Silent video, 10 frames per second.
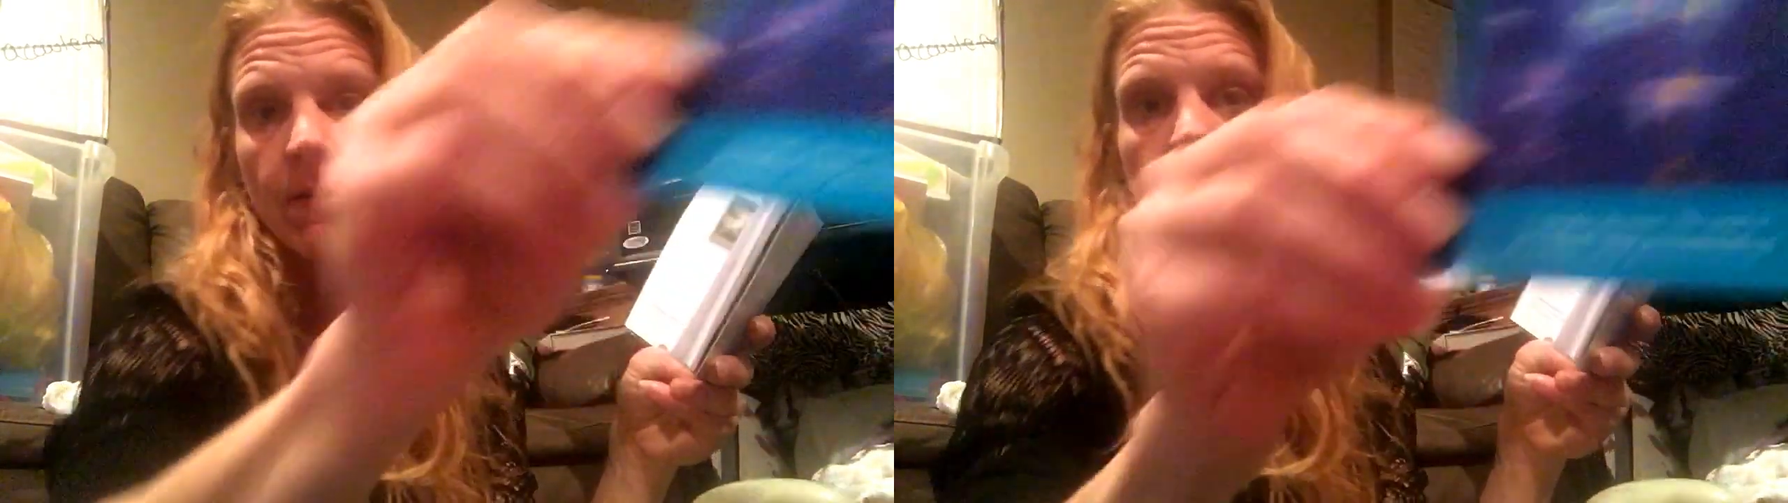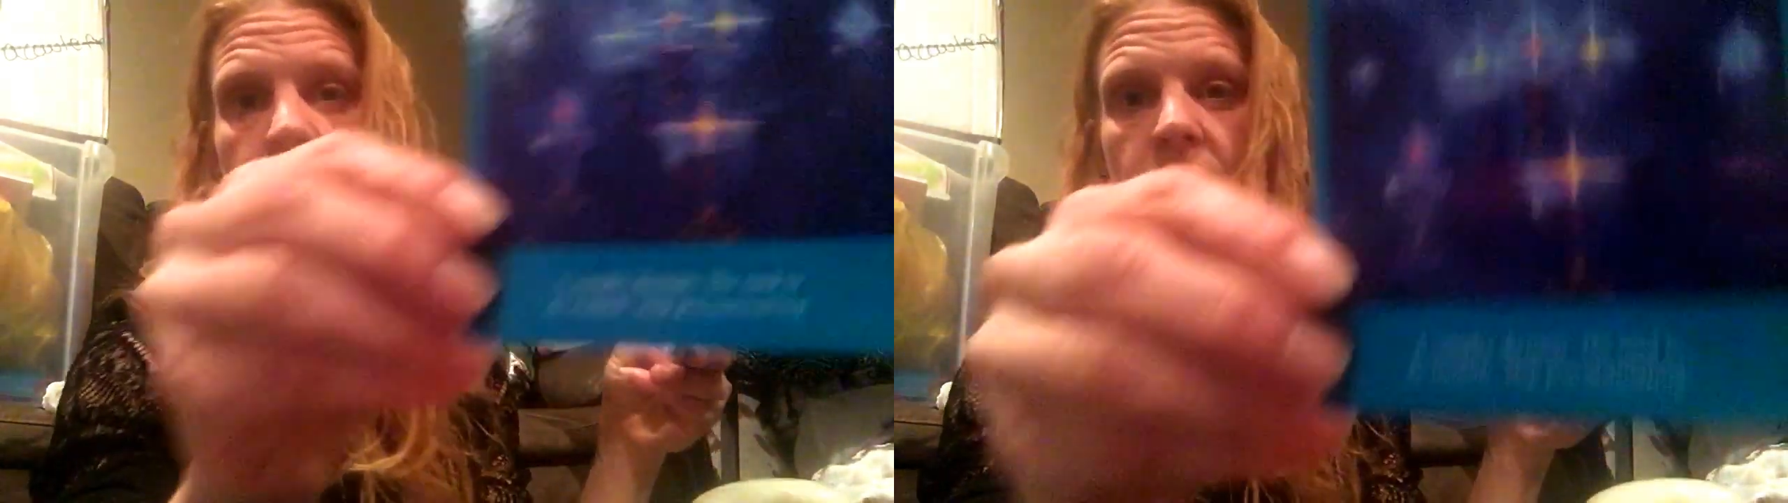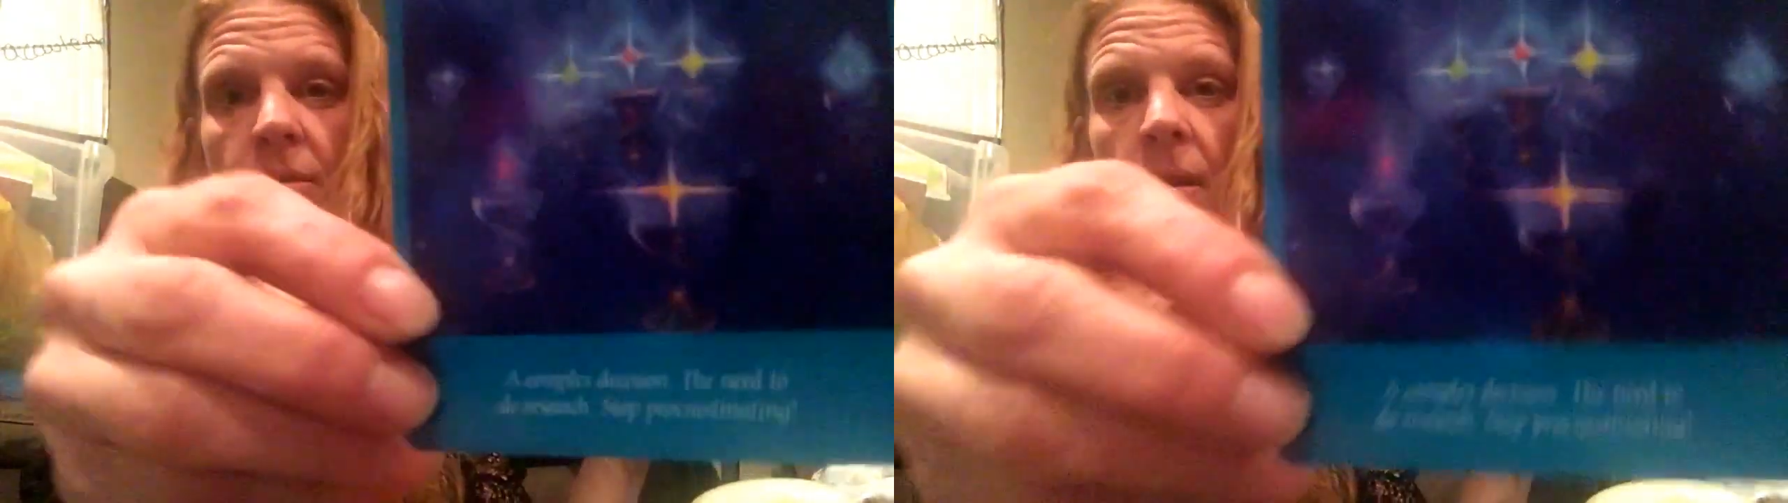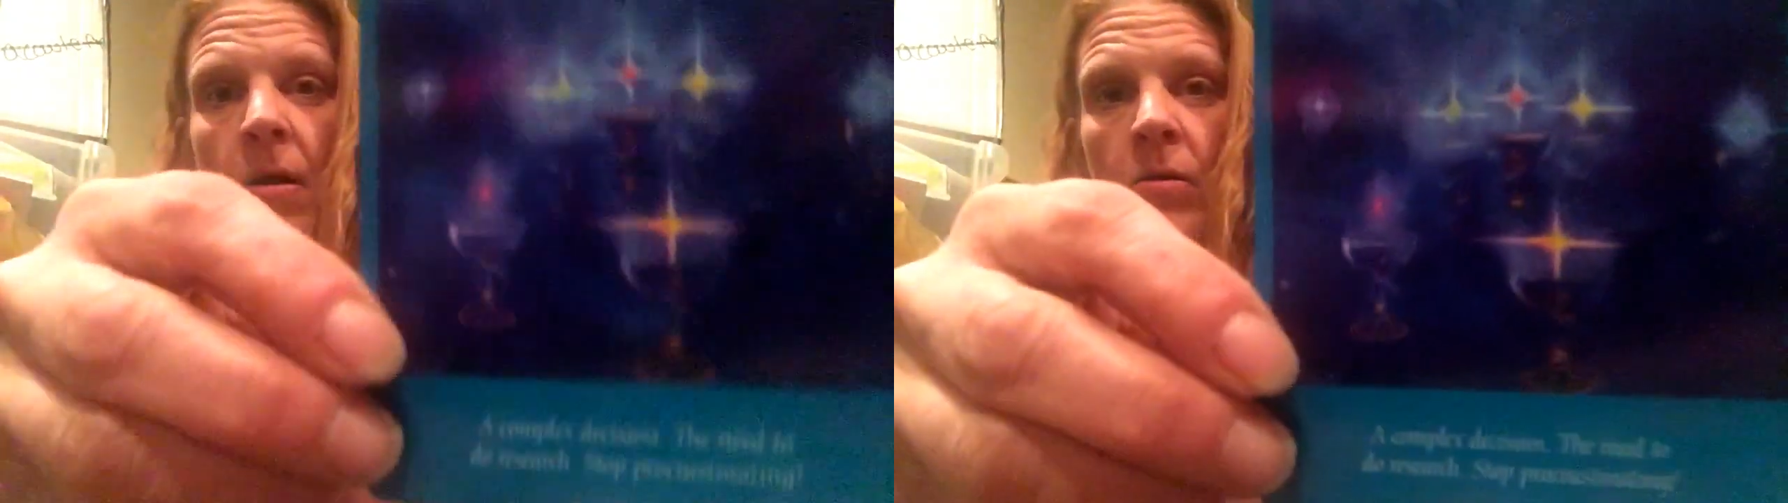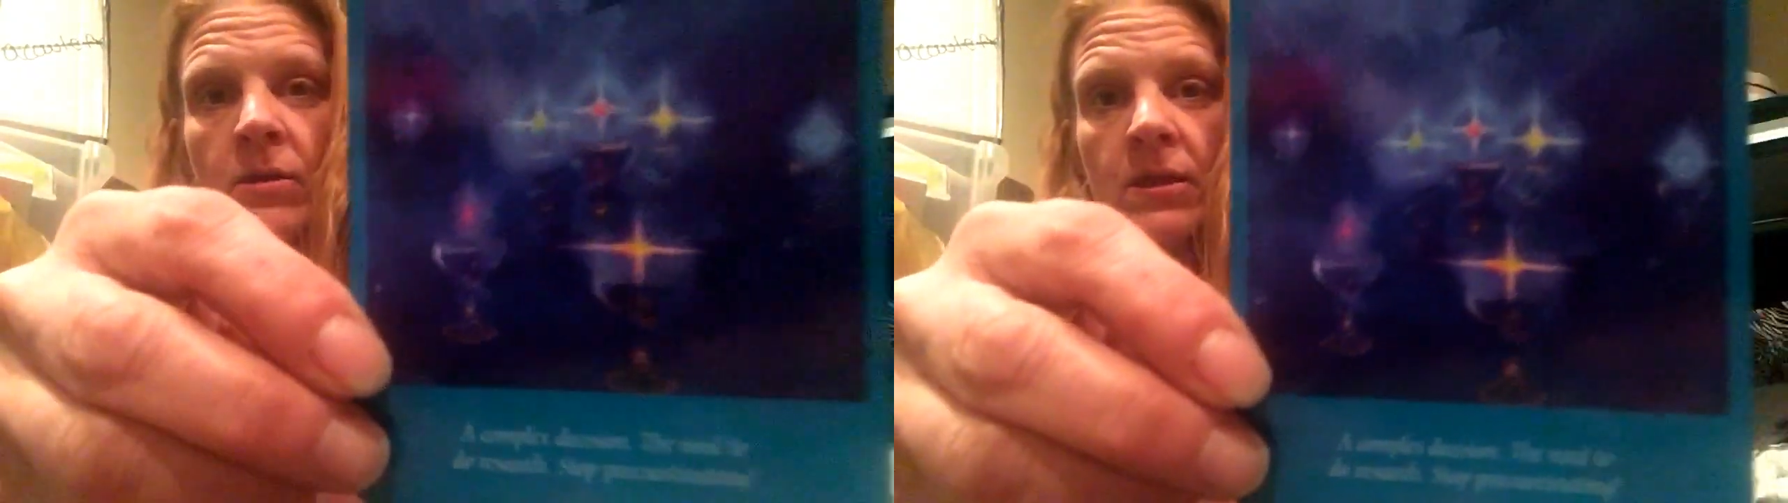Okay, so
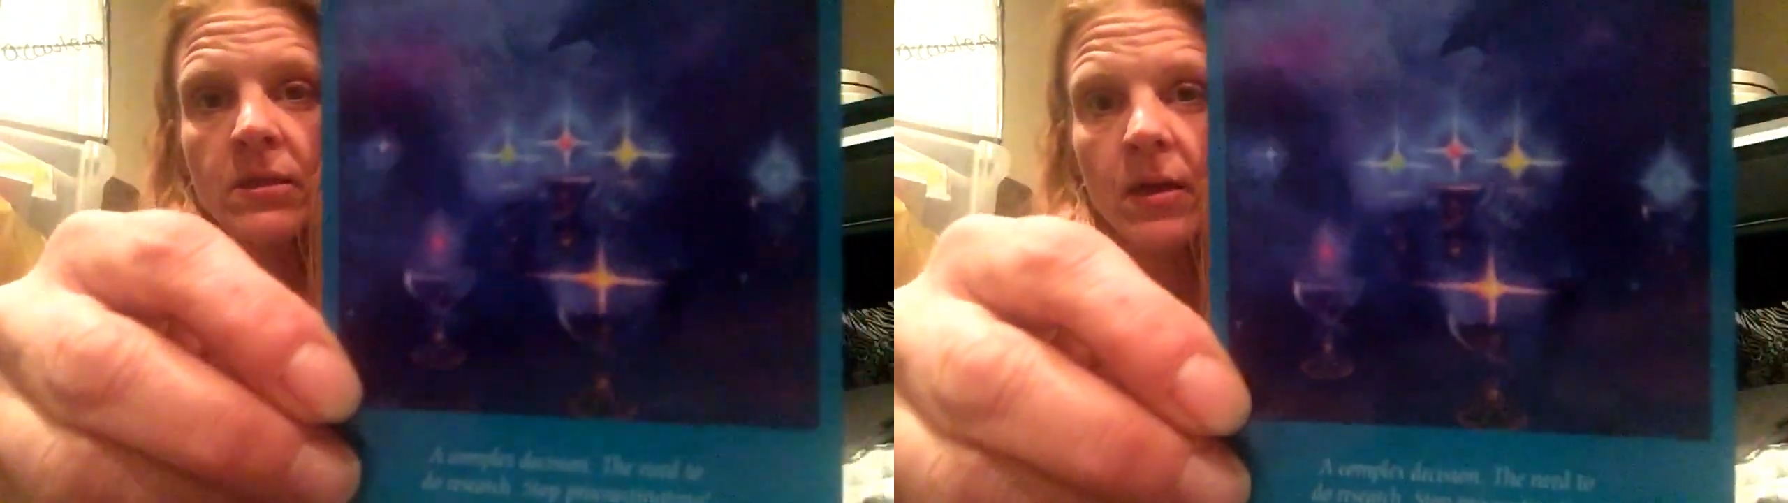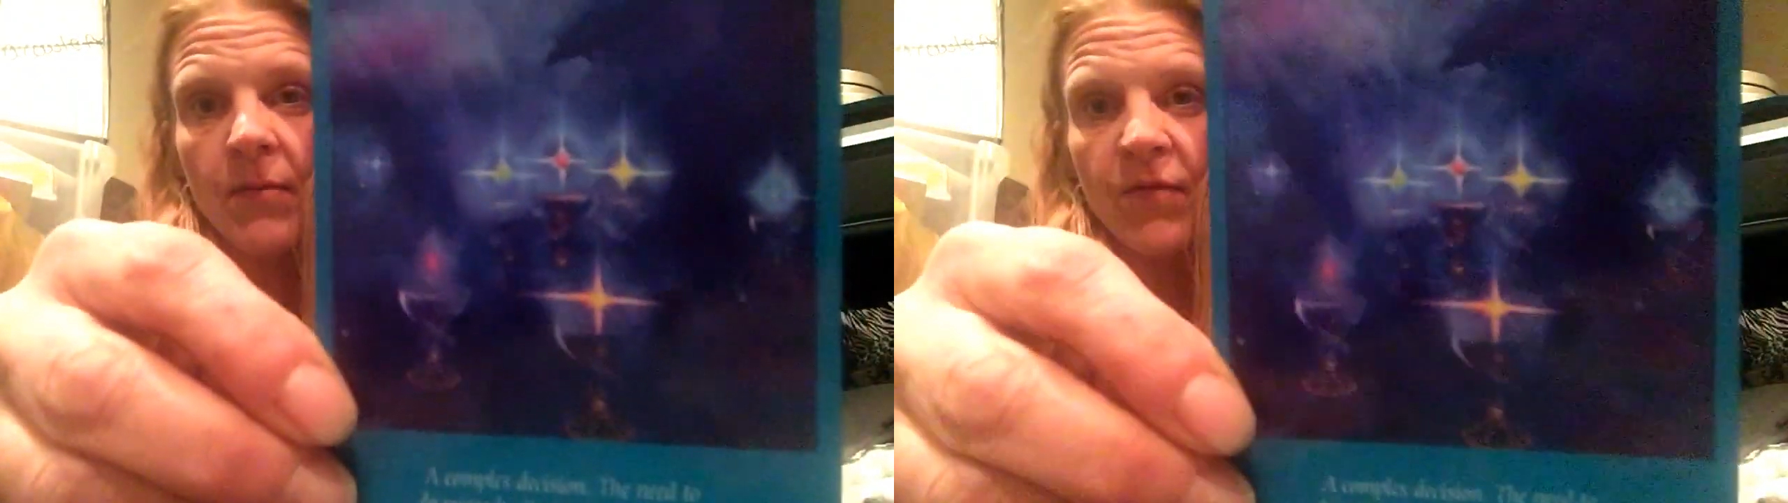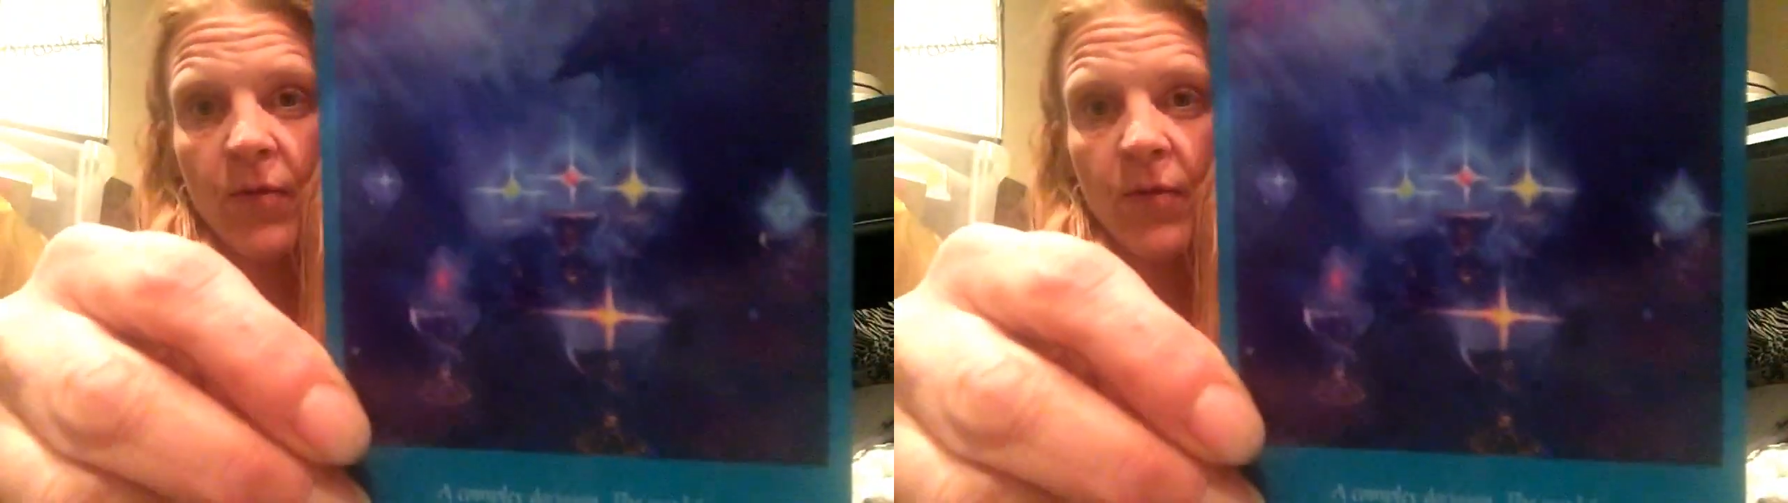I'll hold this up